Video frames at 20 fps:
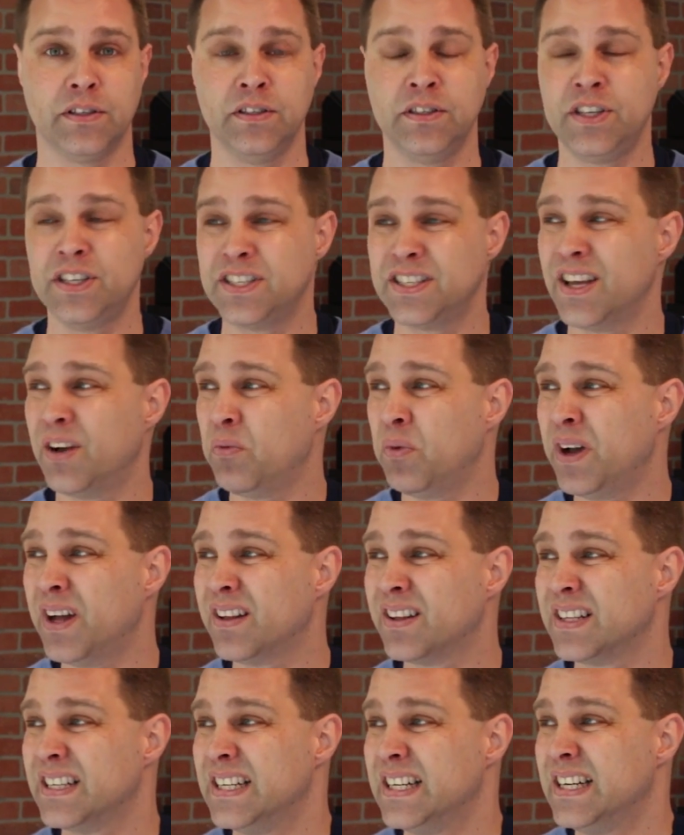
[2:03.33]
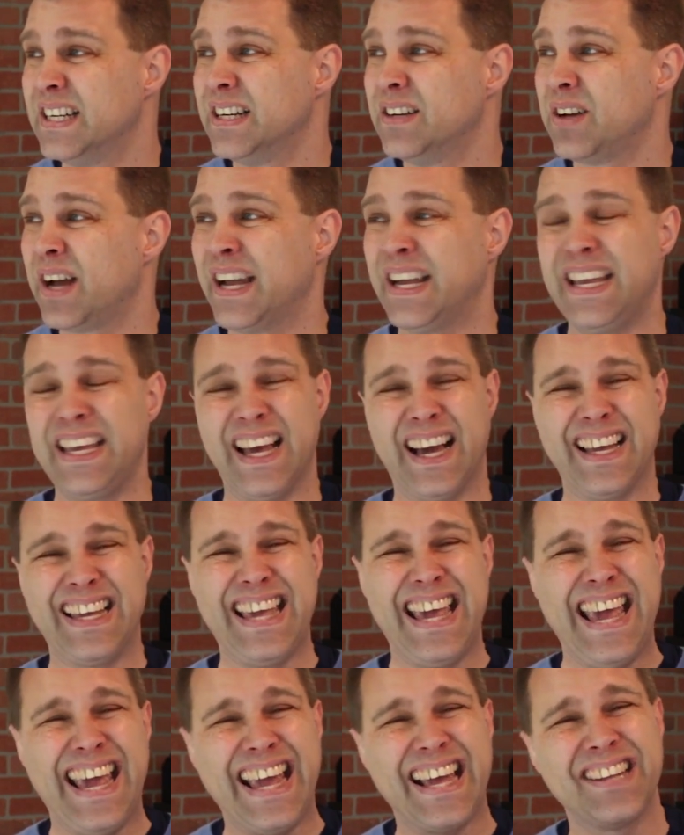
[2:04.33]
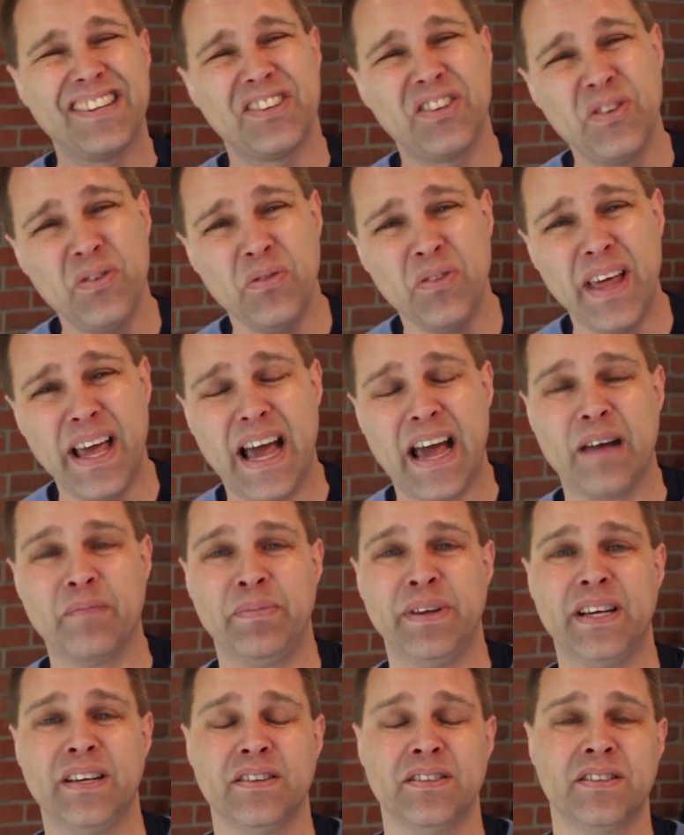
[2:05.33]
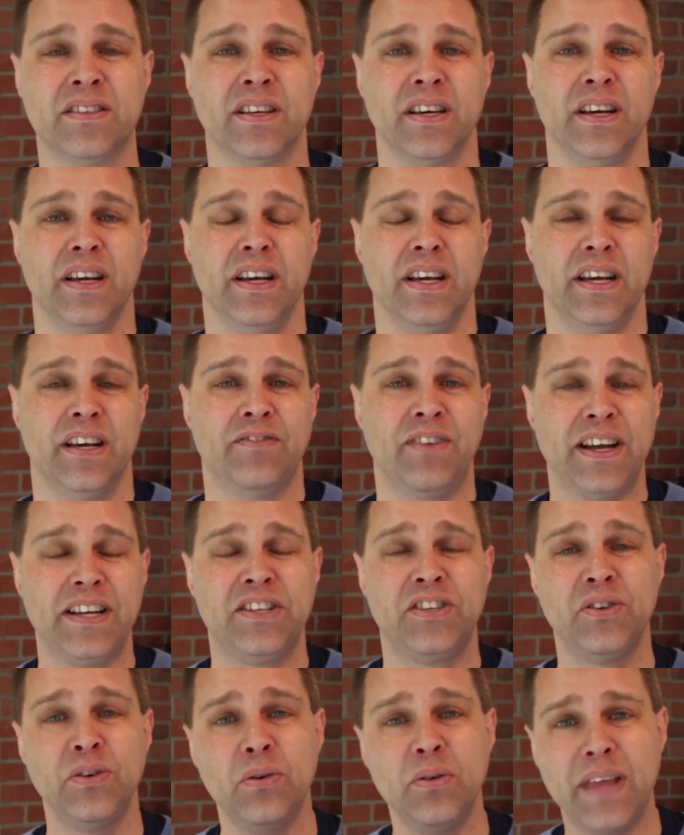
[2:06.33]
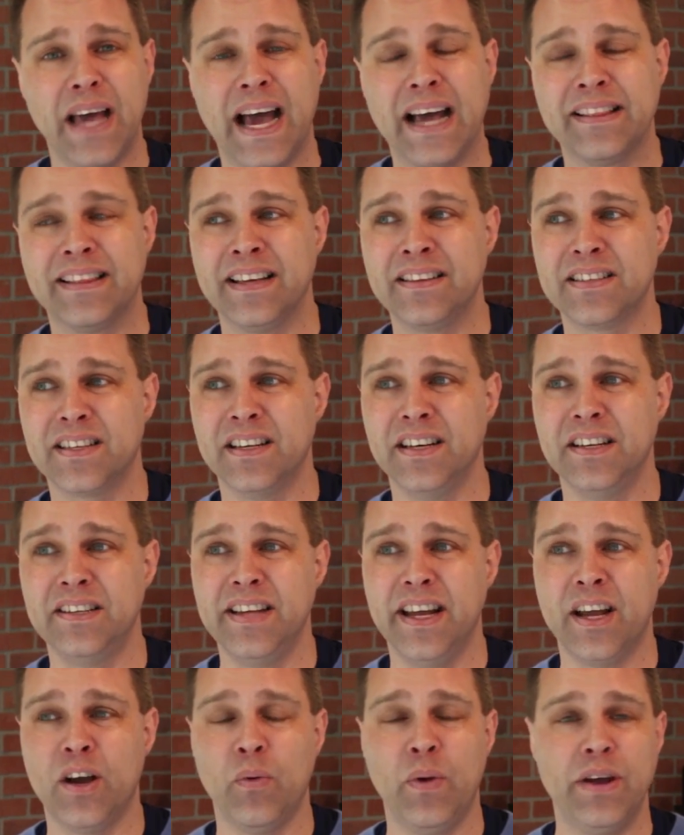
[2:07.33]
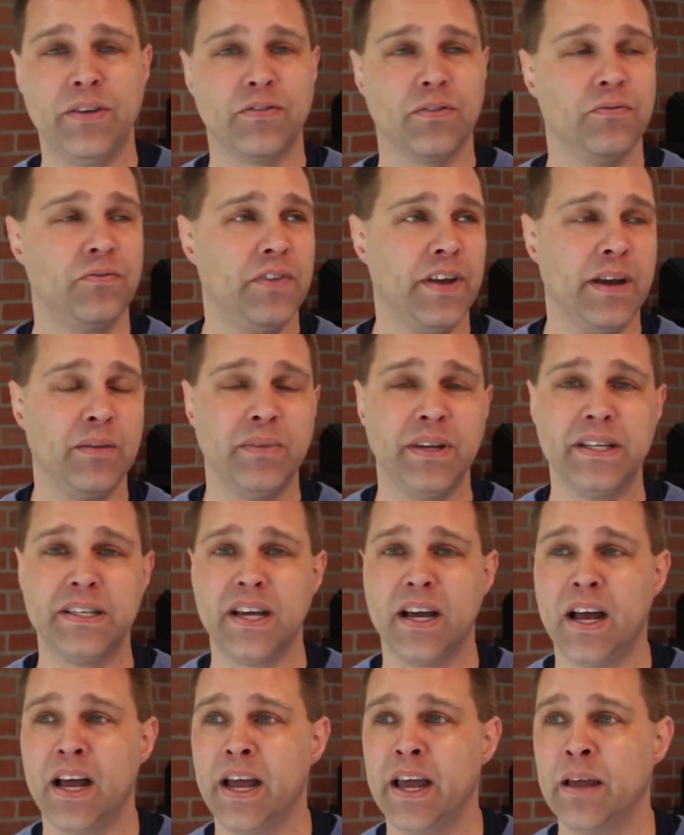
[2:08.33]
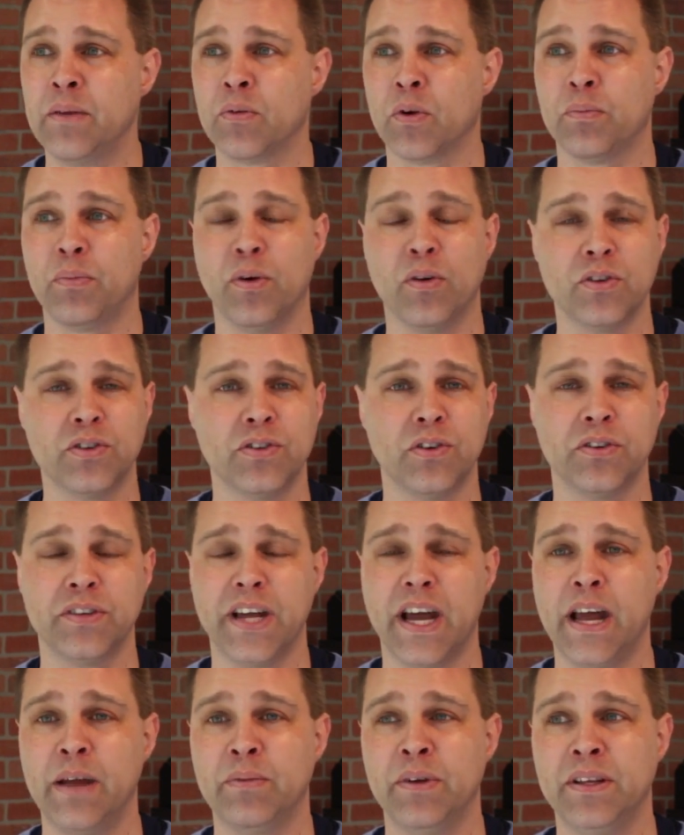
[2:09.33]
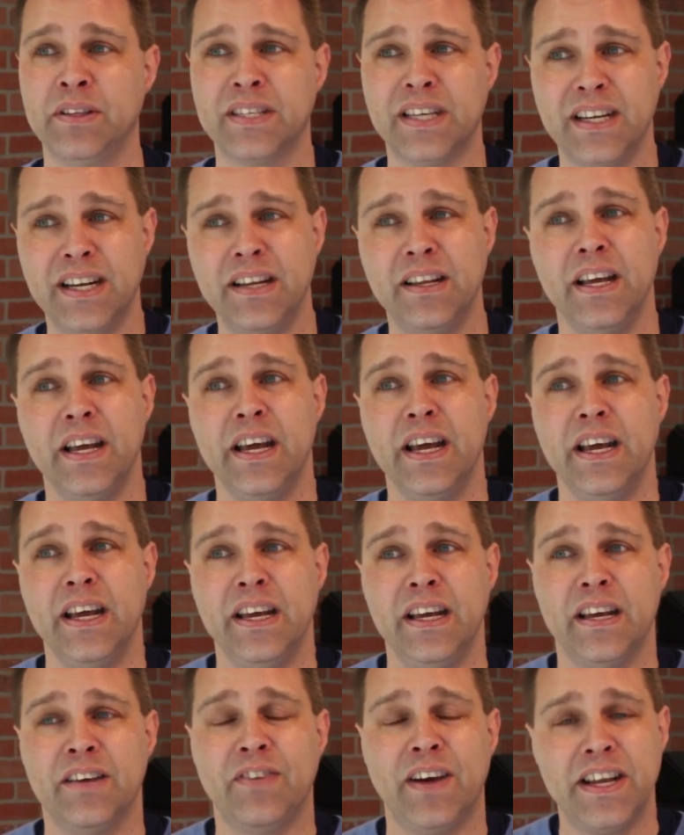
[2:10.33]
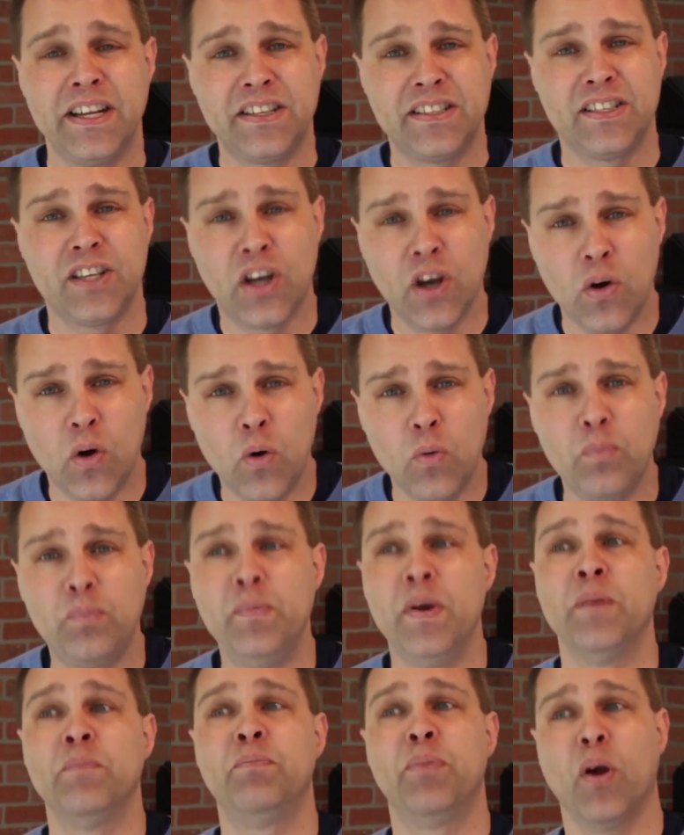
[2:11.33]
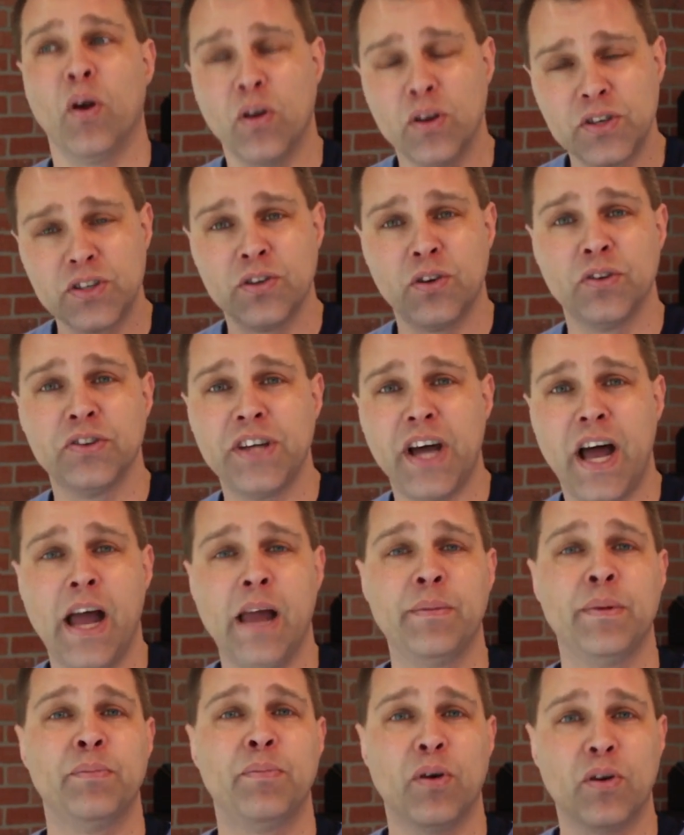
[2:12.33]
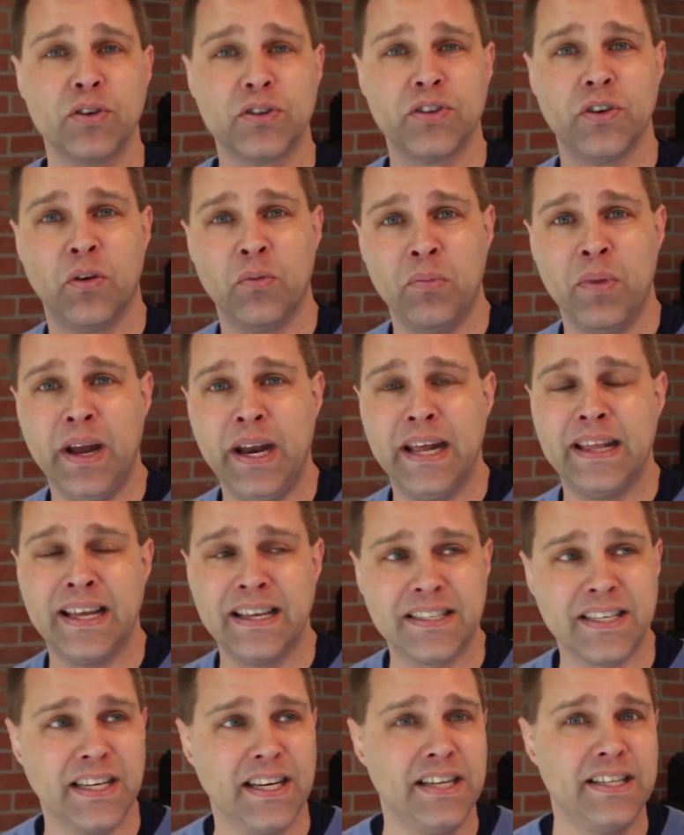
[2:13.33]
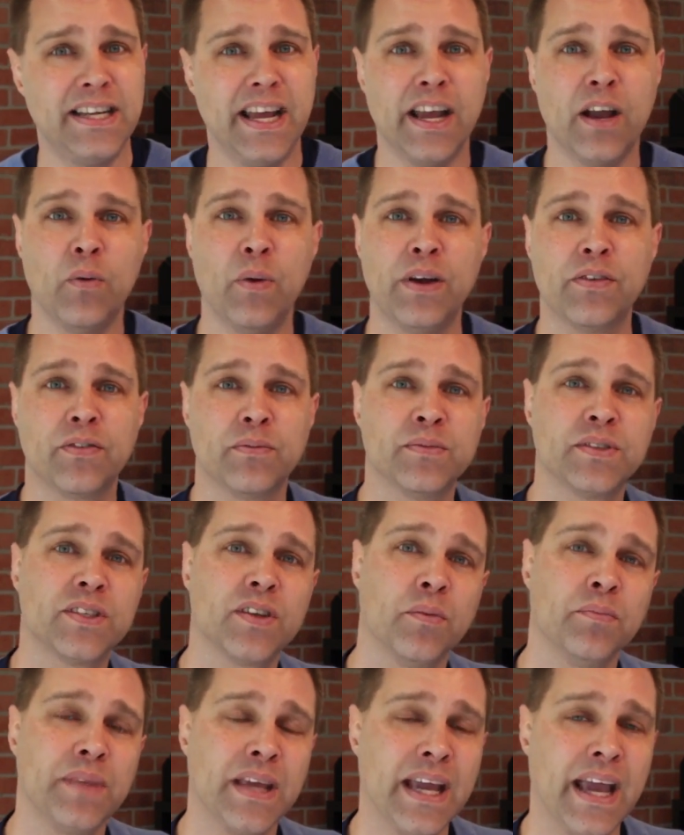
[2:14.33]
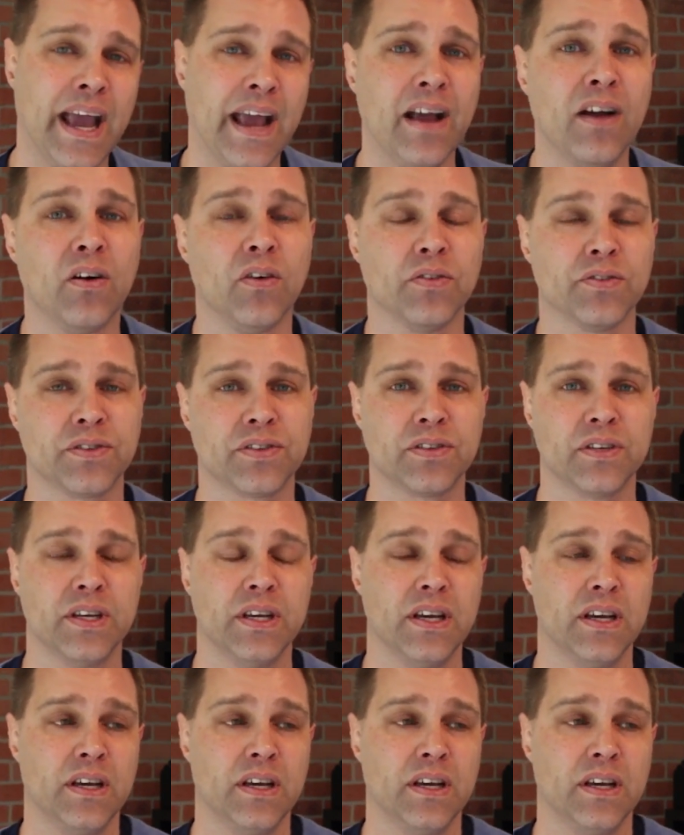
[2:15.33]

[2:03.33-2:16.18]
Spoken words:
And she said, well, I can't do that because if I do that, that's going to take away from family time or personal time. If I go in personal time and personal money, that's going to take away from something else.